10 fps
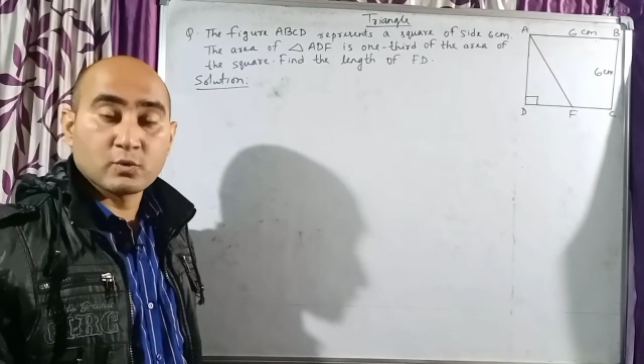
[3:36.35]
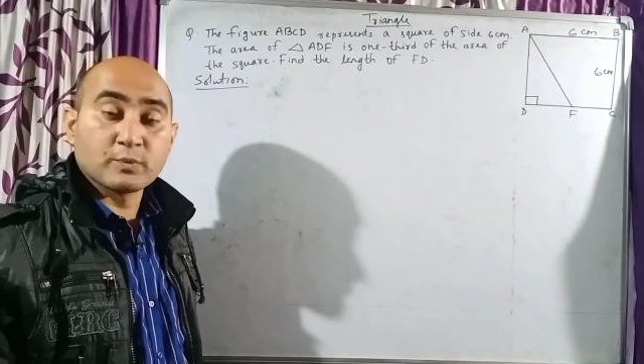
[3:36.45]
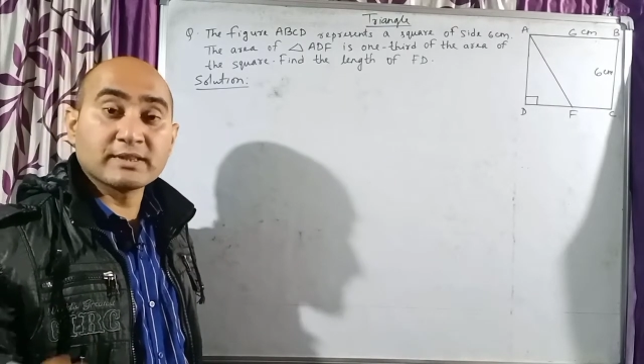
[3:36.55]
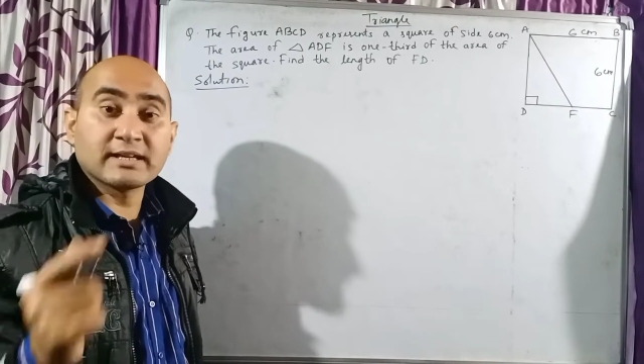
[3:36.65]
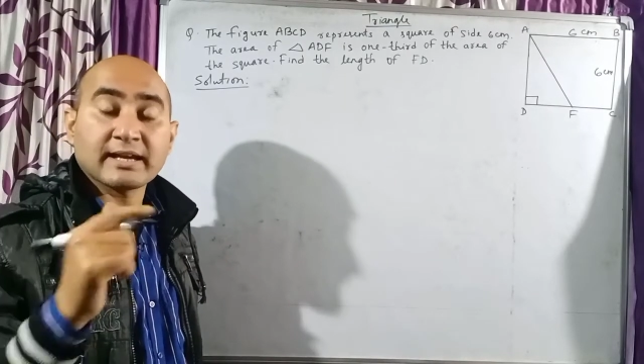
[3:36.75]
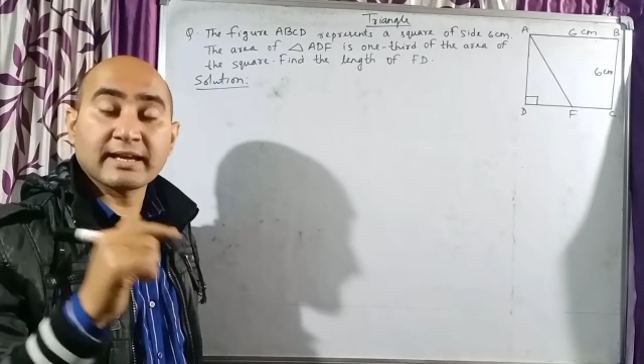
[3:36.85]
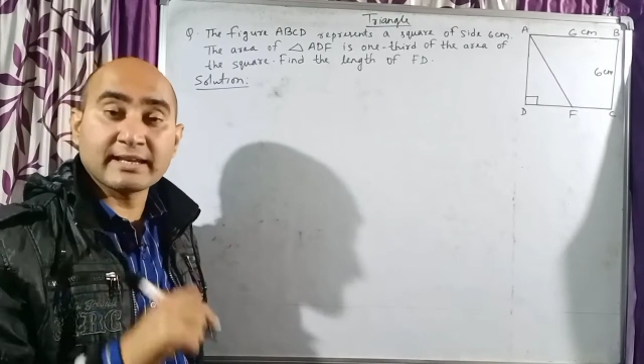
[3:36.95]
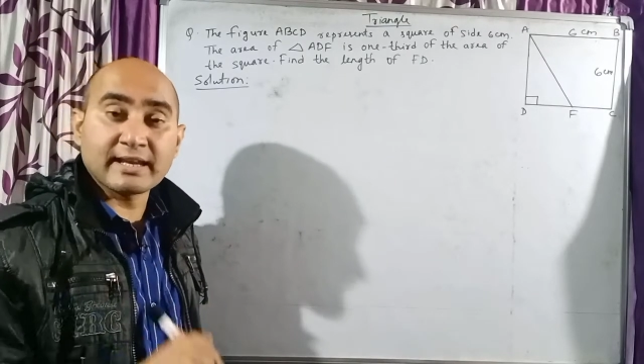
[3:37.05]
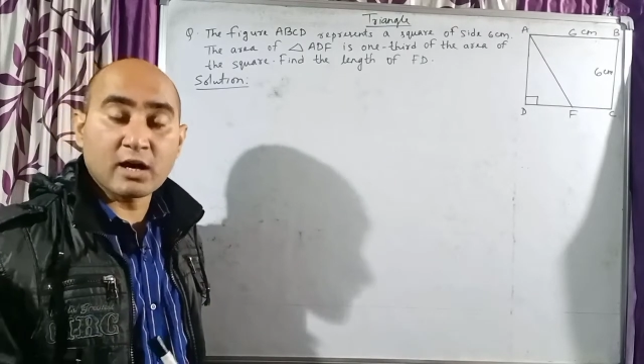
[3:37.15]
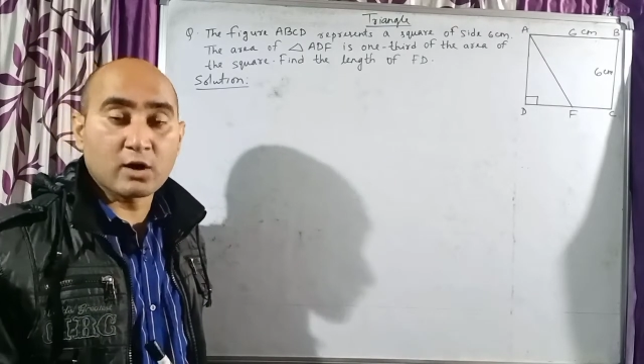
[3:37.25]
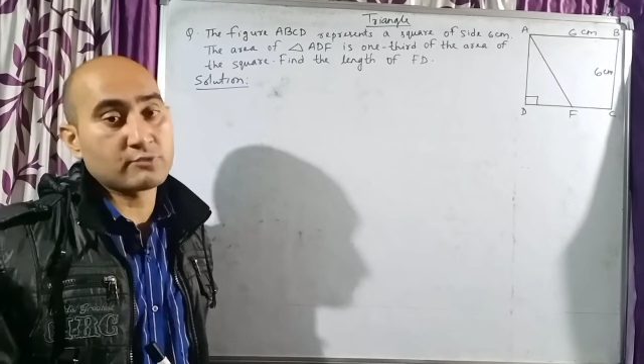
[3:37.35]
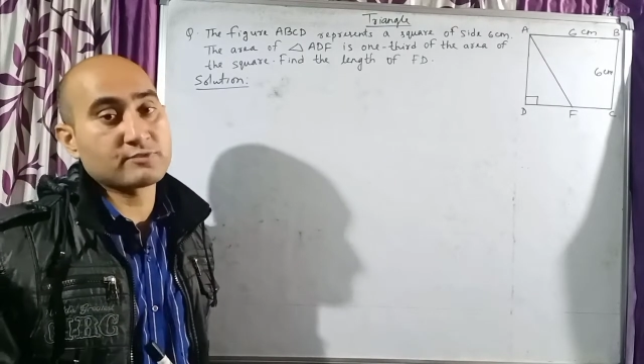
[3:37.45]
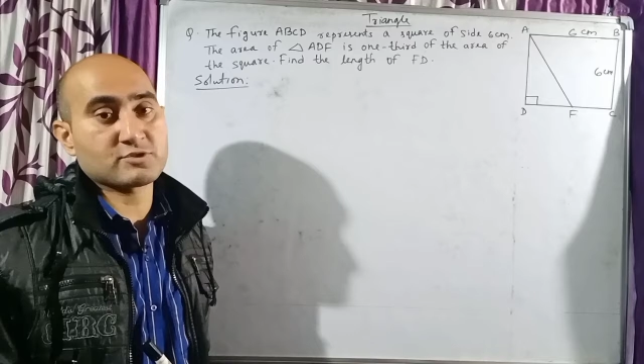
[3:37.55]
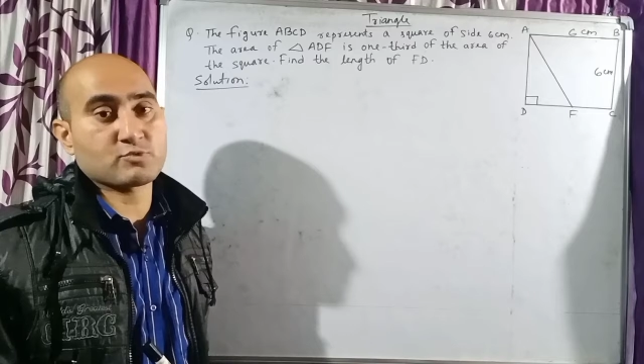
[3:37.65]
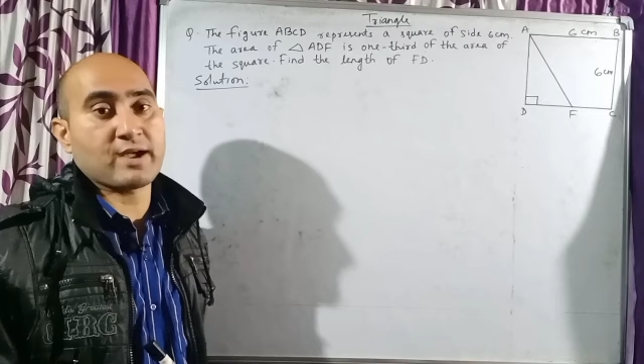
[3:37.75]
with the area
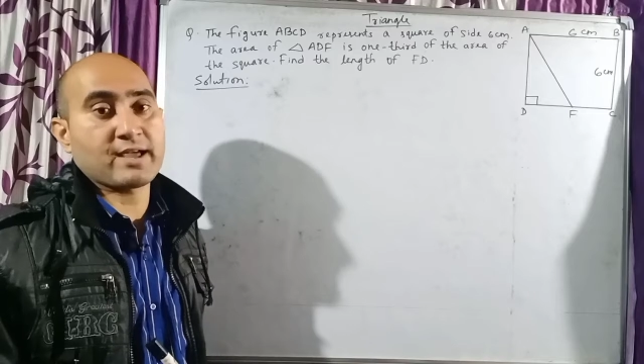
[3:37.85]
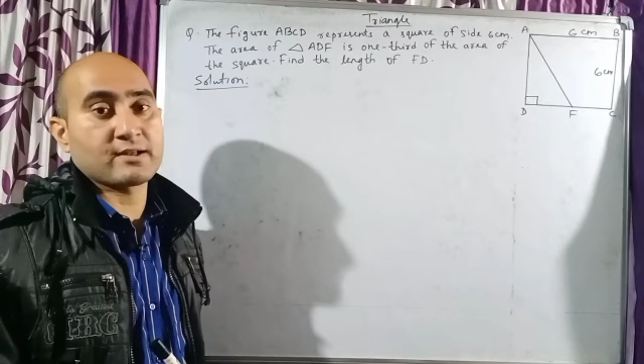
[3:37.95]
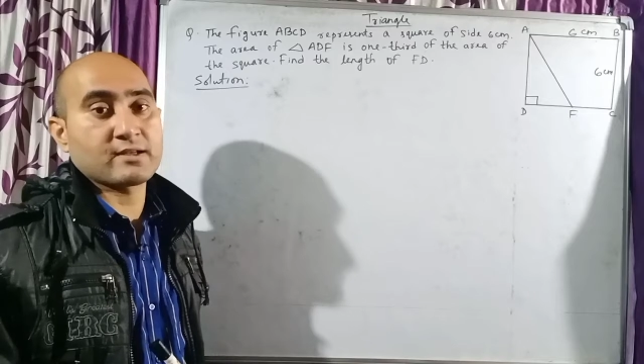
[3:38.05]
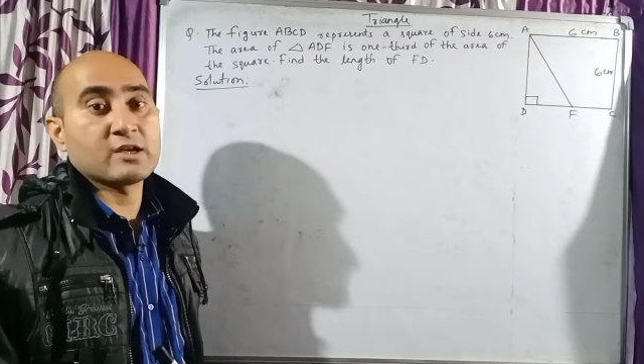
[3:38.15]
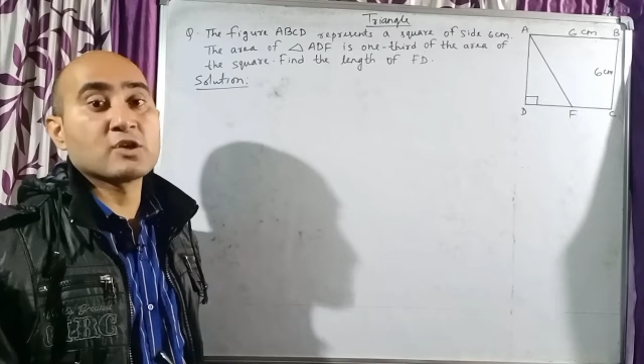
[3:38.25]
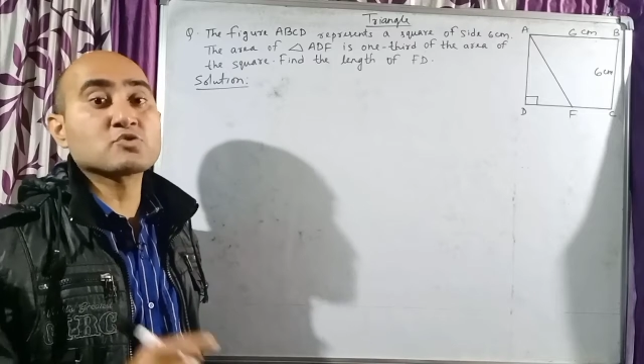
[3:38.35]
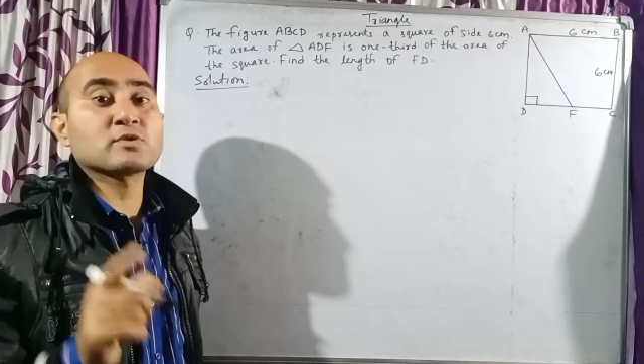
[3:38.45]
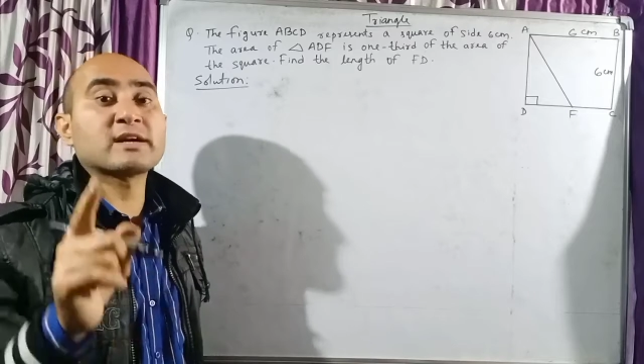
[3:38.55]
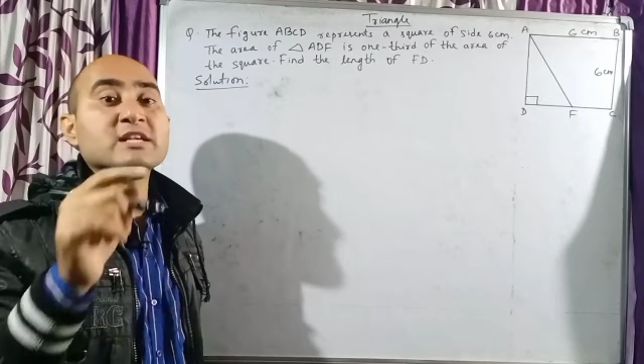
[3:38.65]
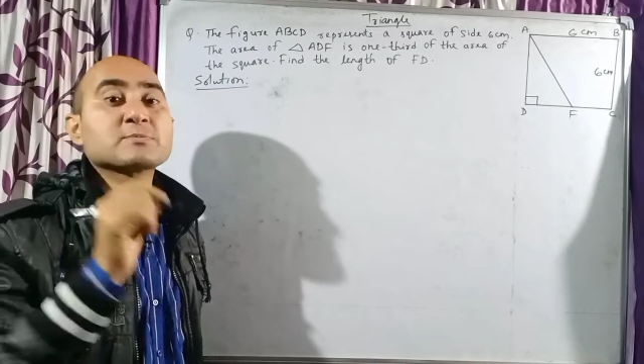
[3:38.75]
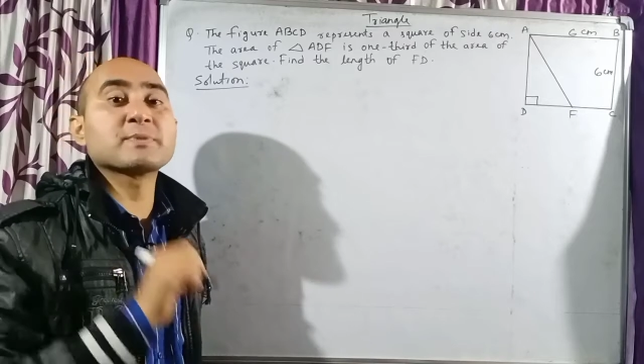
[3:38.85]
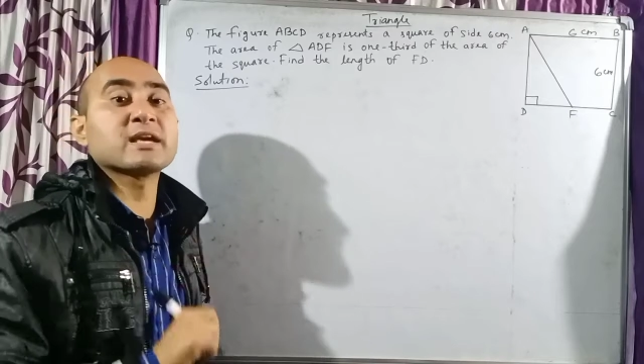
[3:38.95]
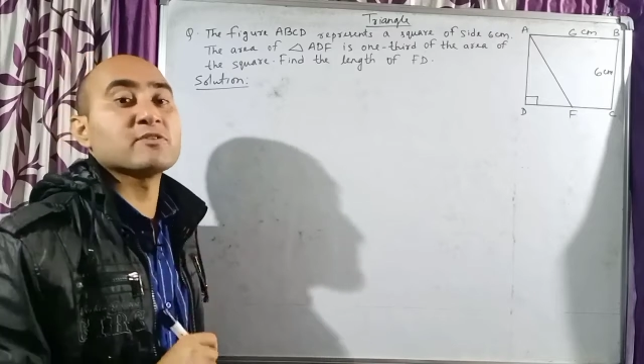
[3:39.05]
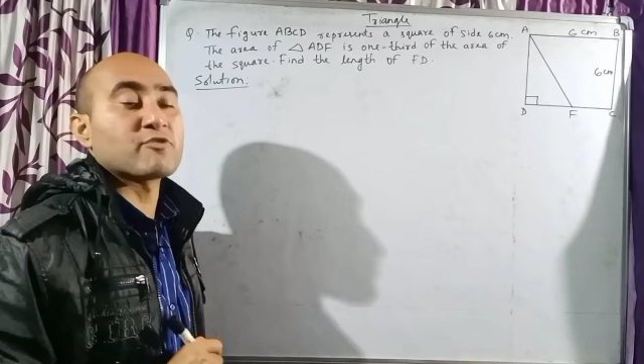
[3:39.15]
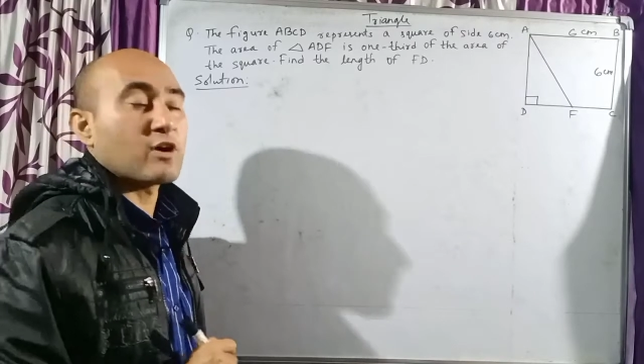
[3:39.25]
of square. So let us
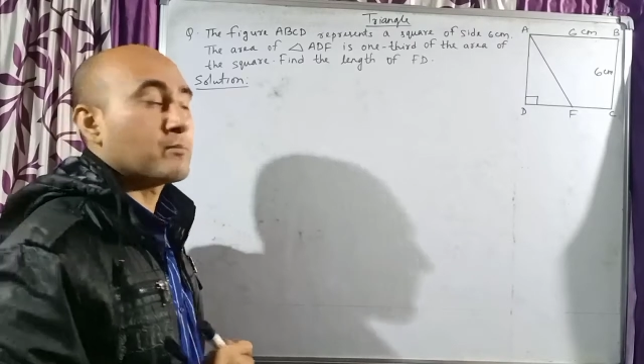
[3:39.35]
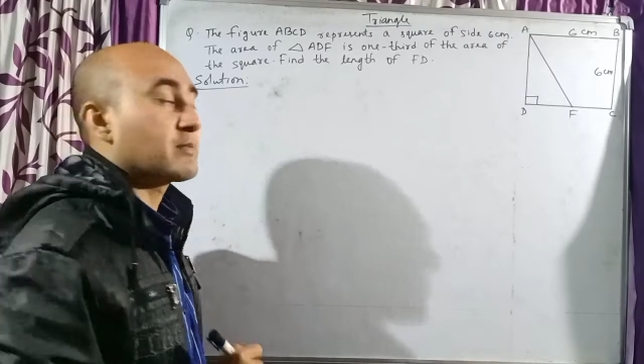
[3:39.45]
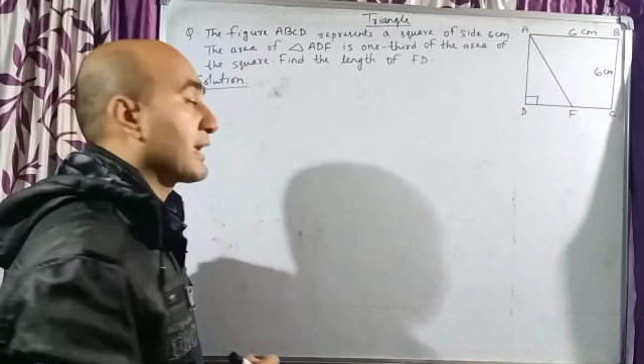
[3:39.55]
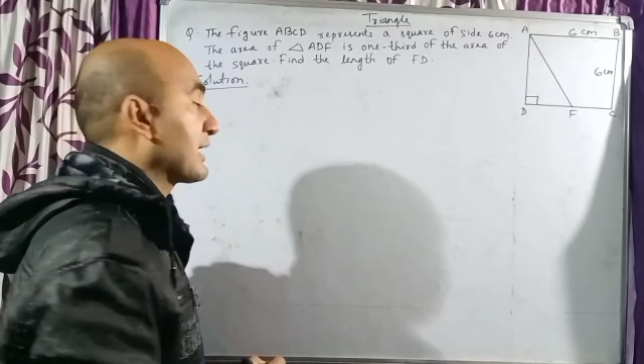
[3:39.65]
begin from